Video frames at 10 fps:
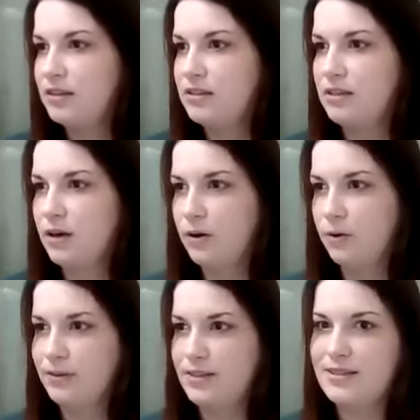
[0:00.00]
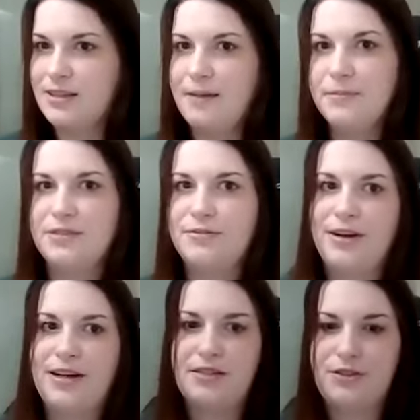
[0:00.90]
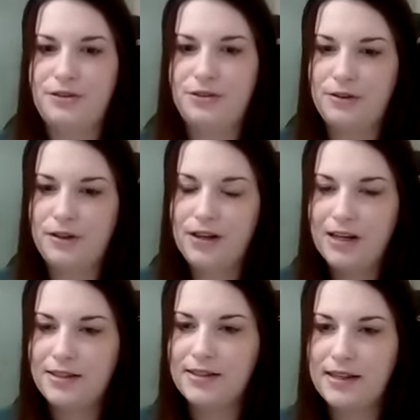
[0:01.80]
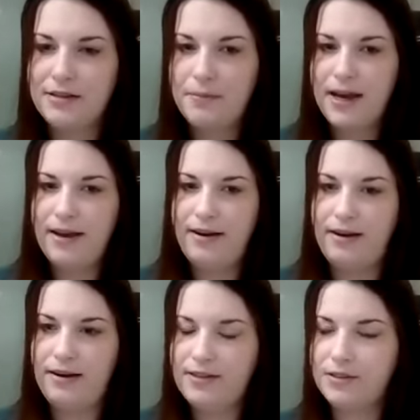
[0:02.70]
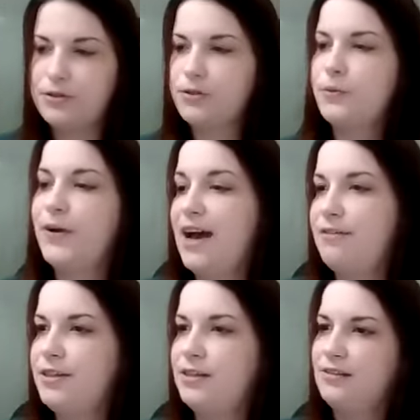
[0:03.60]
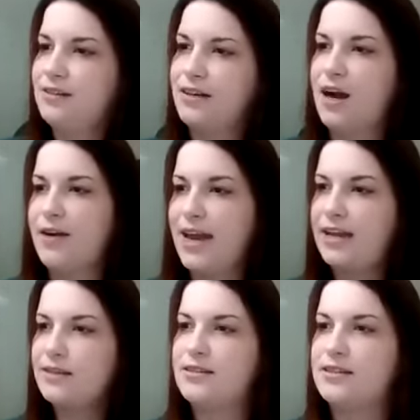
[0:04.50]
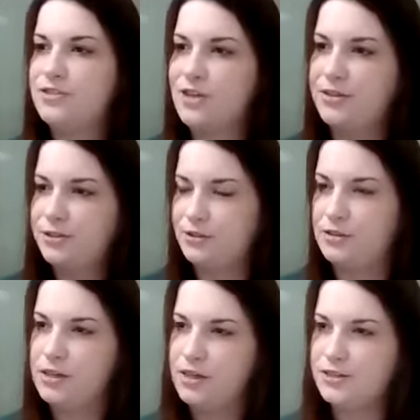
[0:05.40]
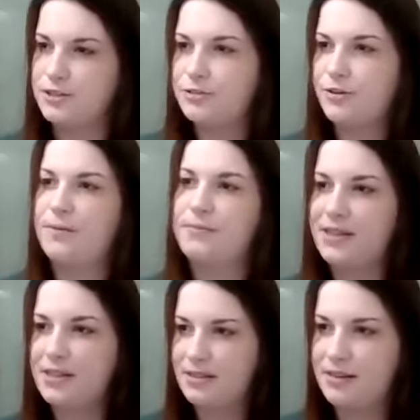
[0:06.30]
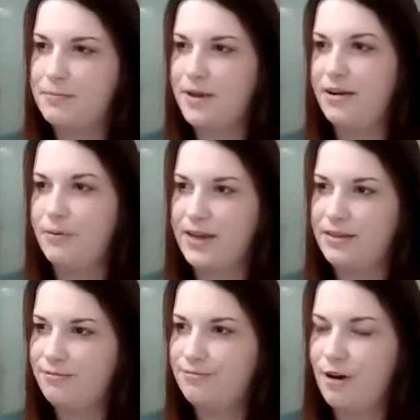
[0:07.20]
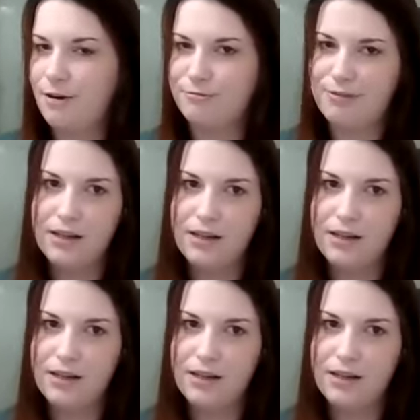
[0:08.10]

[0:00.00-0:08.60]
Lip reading: So this time is for us to understand better the tools we have in our hands and try to transform this in a better way of